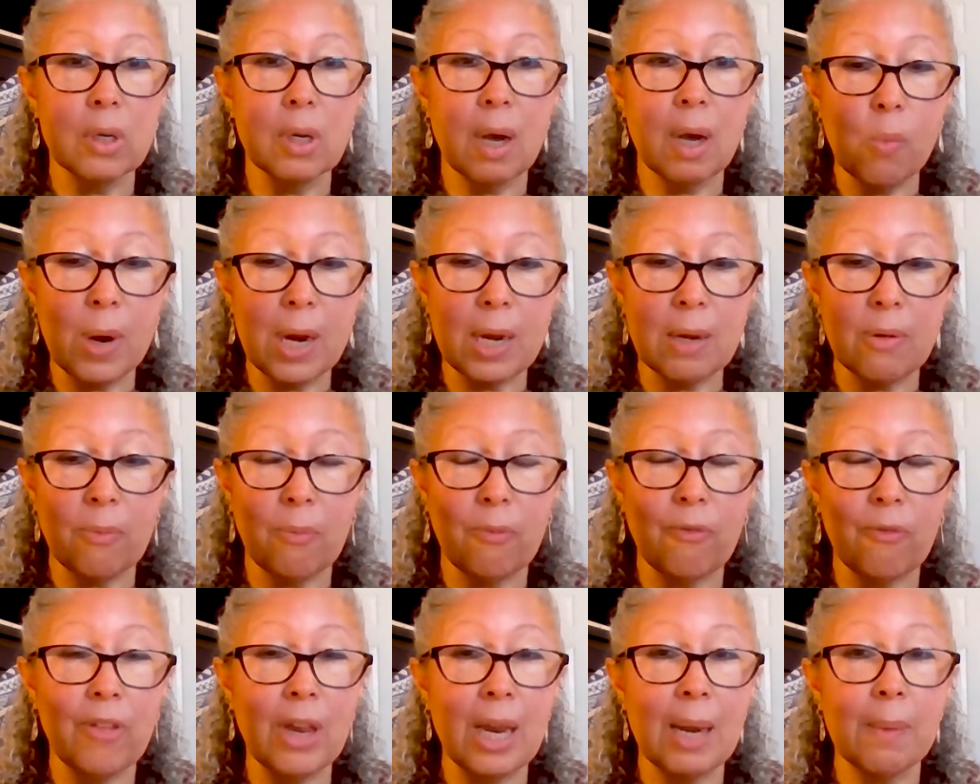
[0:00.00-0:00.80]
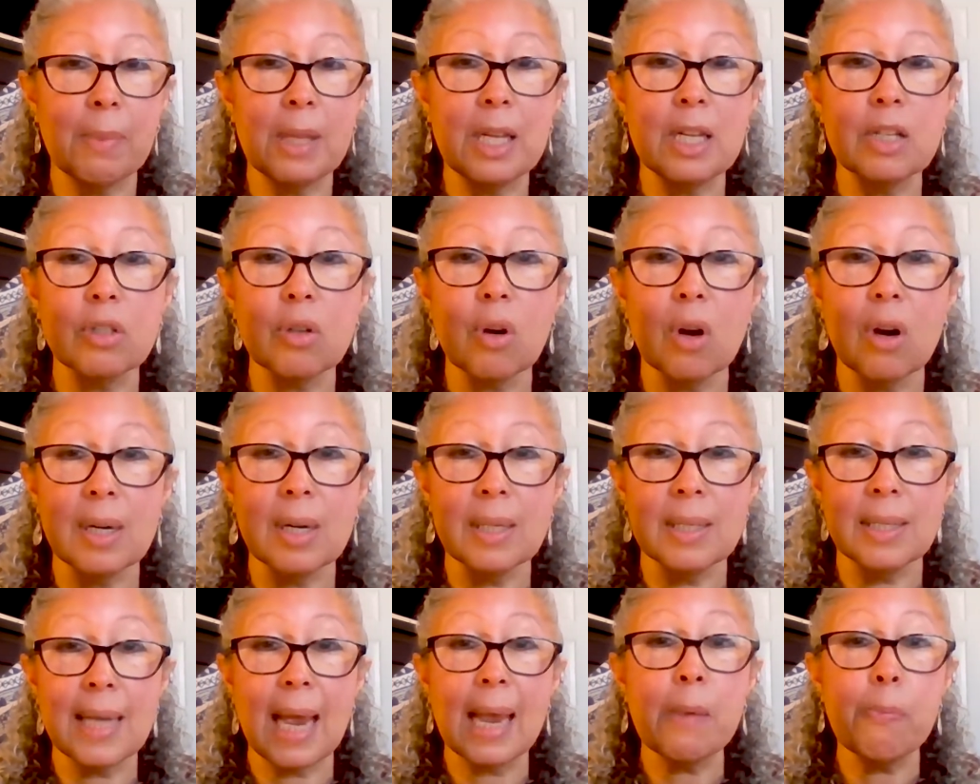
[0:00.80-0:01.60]
when families are
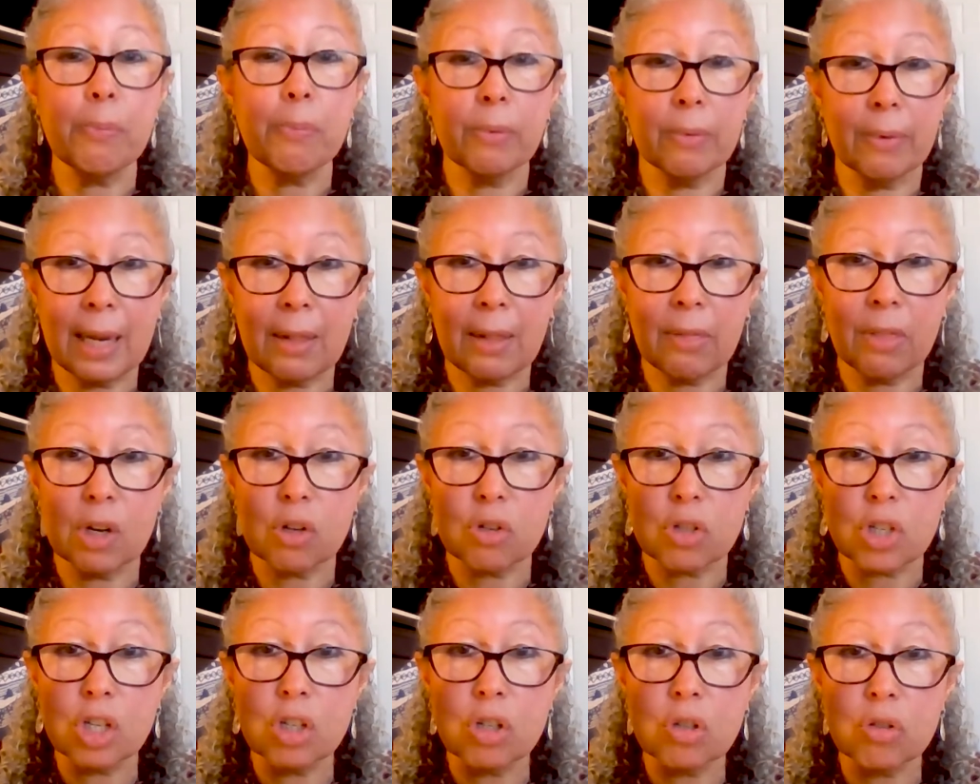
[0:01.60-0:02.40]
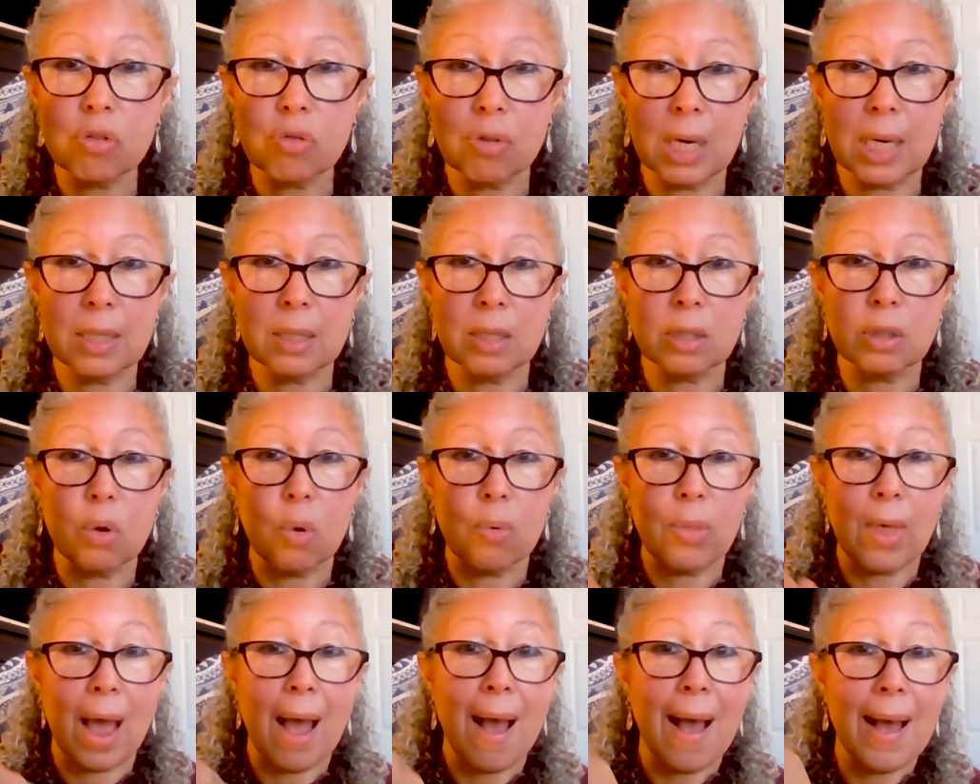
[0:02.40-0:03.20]
diapering their children,
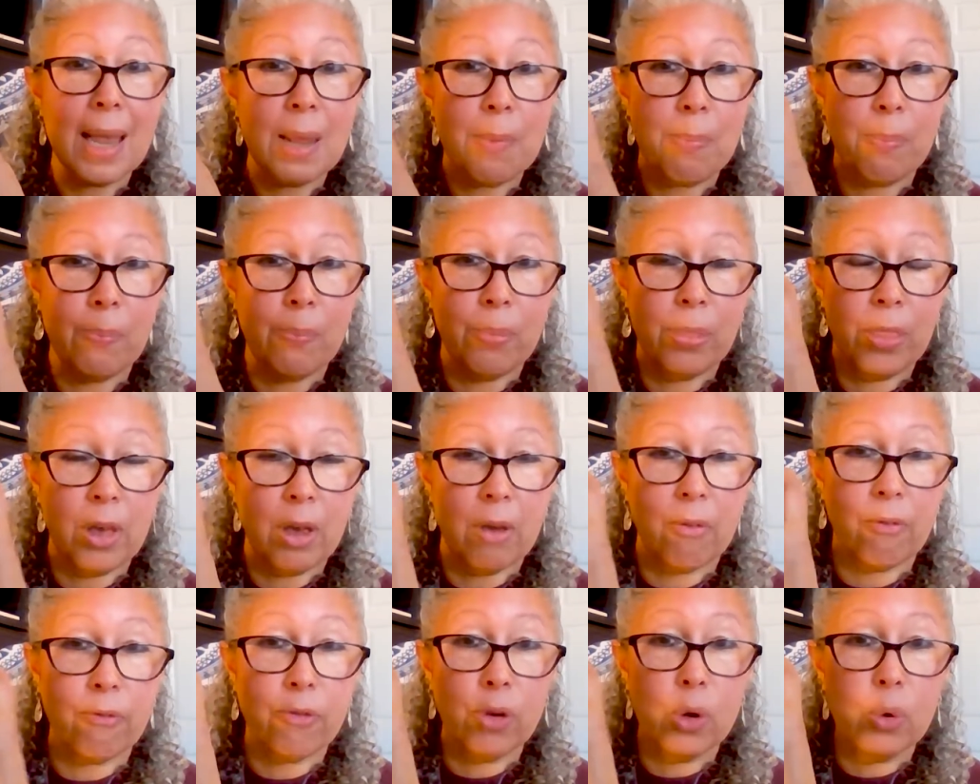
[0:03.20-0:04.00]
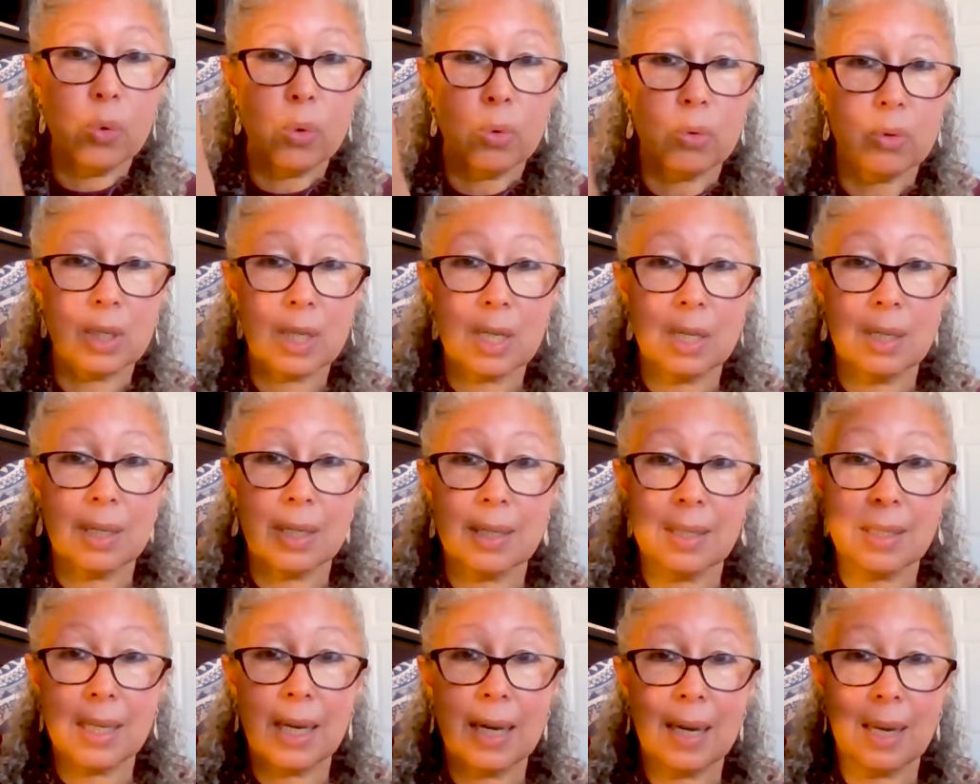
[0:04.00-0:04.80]
so the phone could
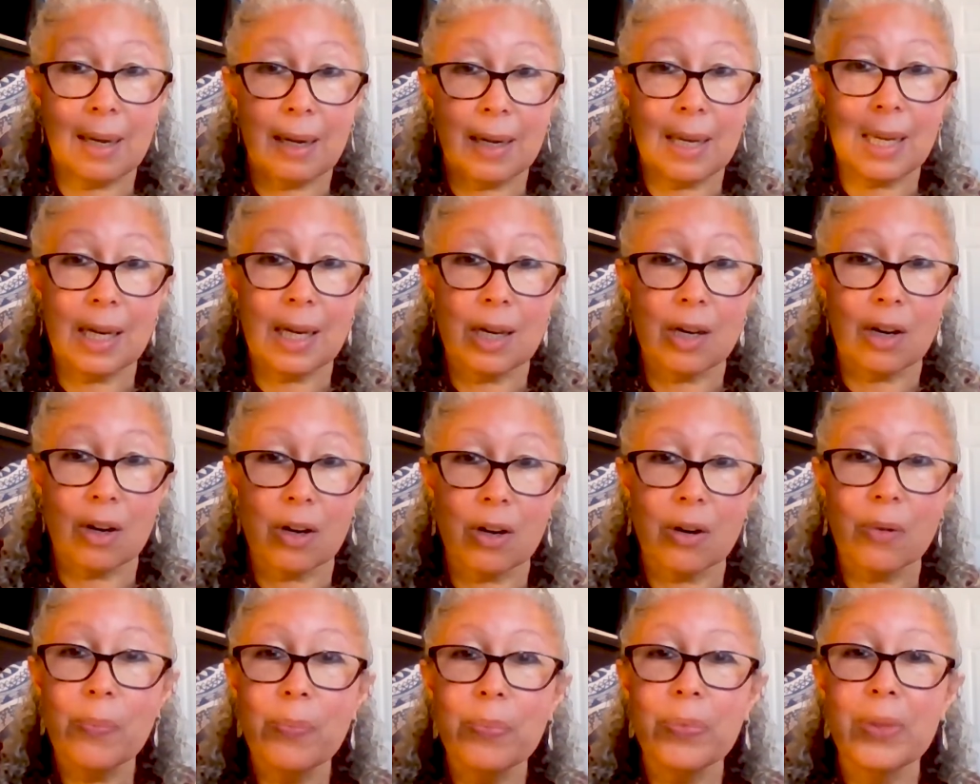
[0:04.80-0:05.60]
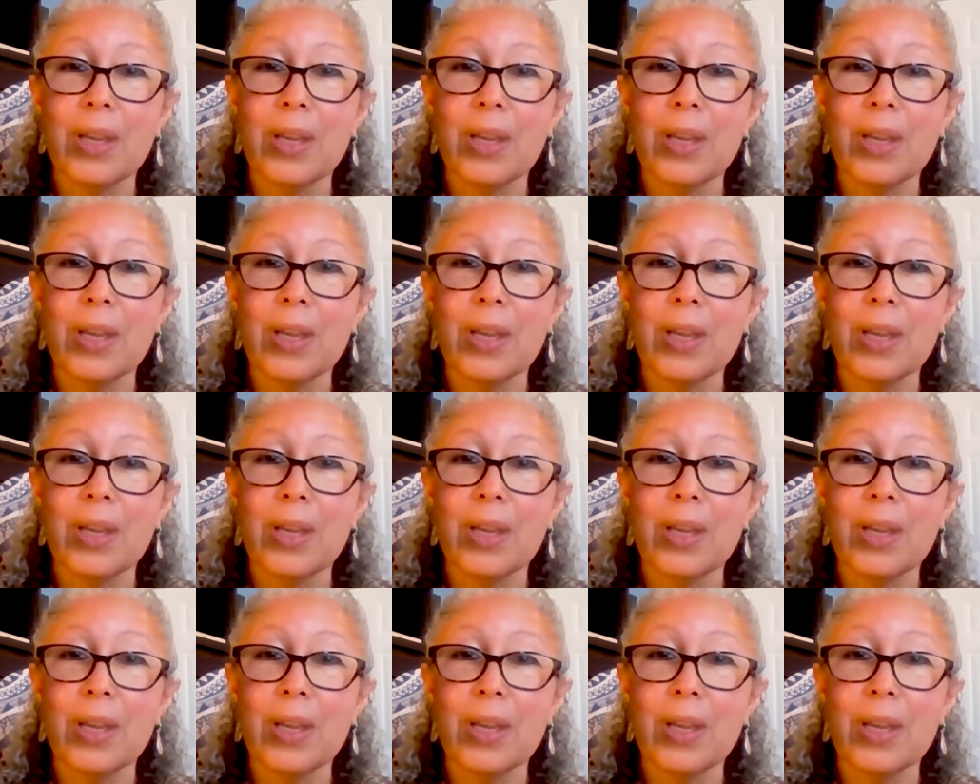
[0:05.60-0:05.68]
sit in here